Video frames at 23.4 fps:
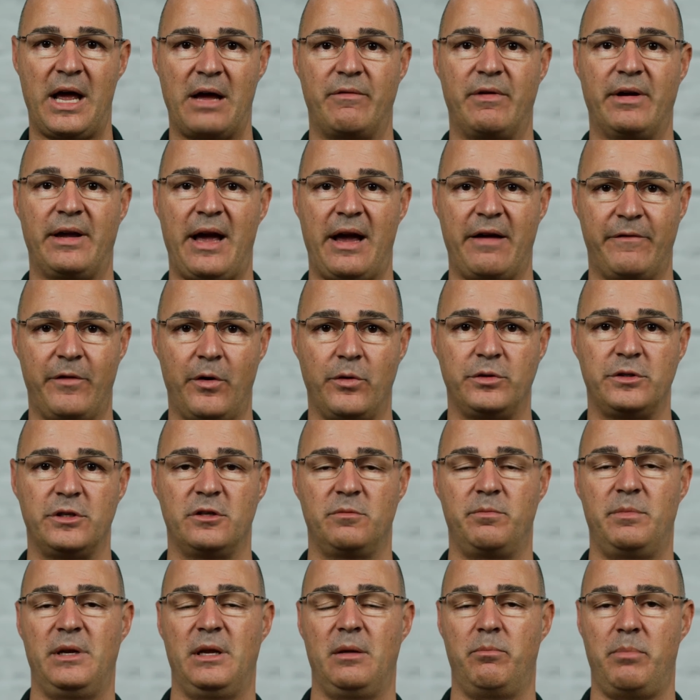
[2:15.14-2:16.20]
have a
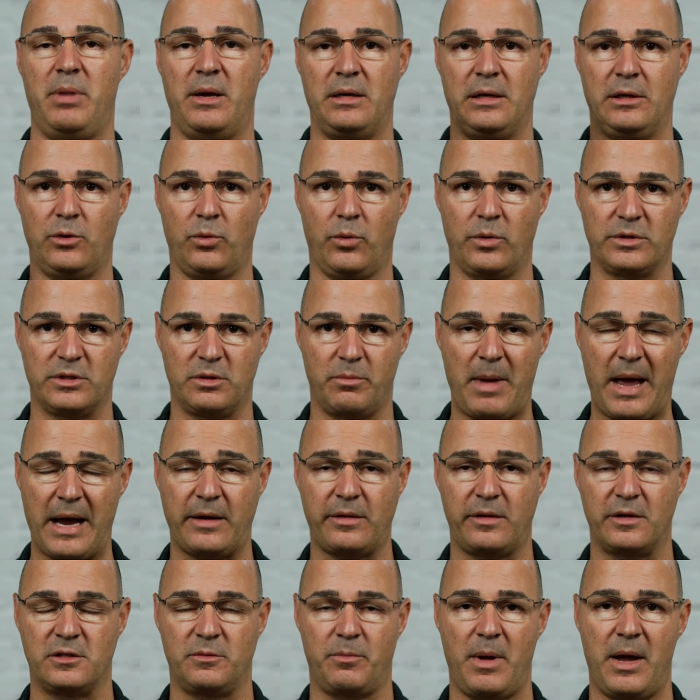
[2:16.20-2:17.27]
kyphosis, meaning bending towards the back
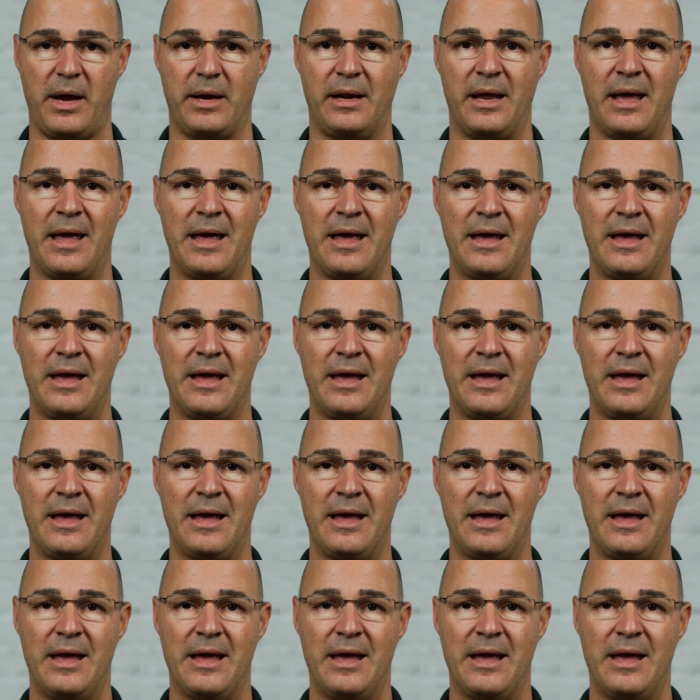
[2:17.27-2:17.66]
of the spine.